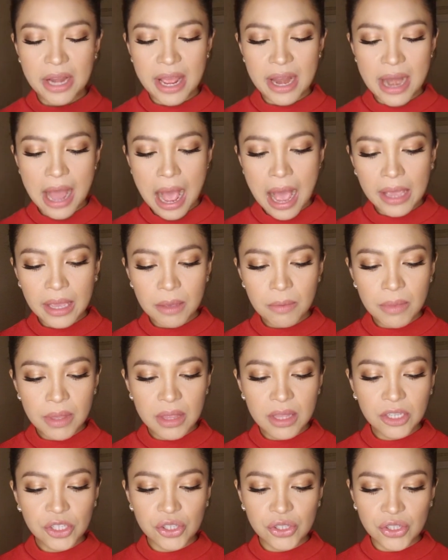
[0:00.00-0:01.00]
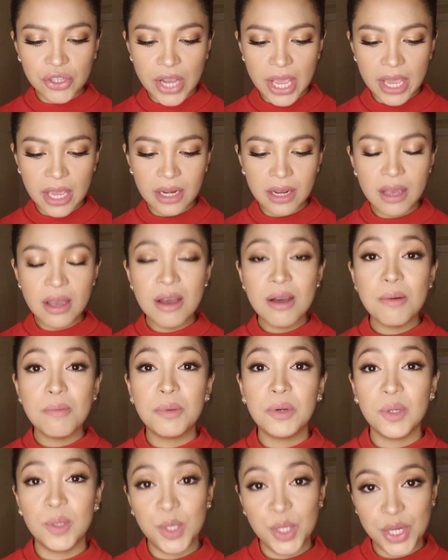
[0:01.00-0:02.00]
and I am in the shade
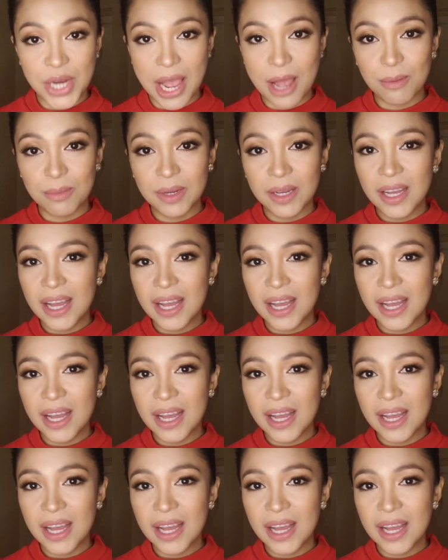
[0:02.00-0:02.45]
Punjab.